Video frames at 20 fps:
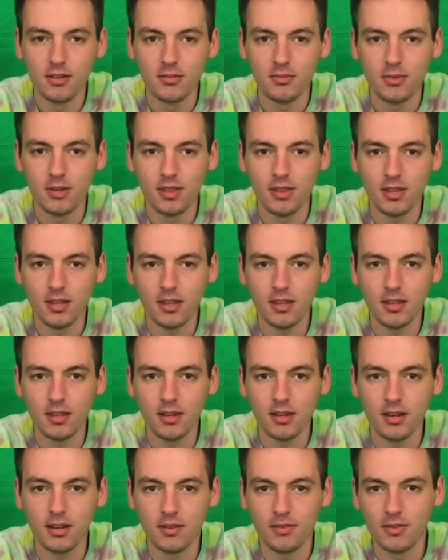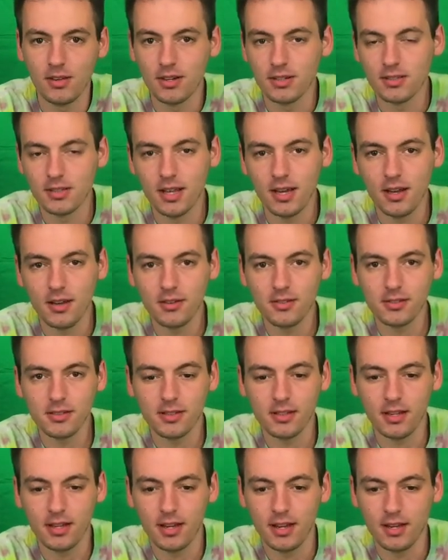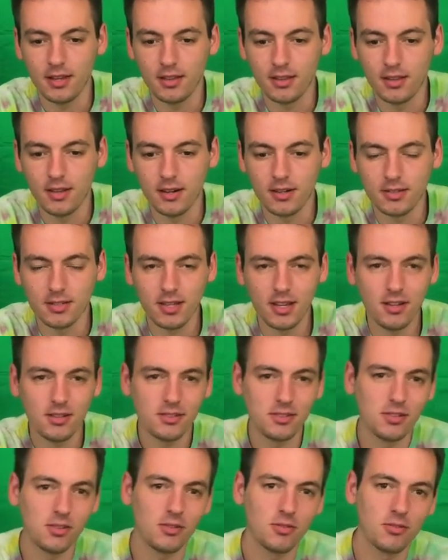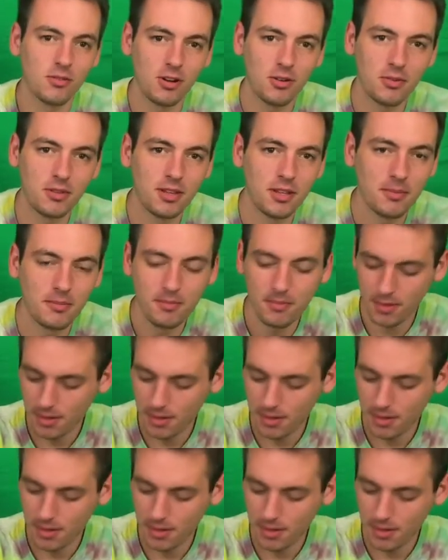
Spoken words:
we think of their scales, and their scales don't grow with them.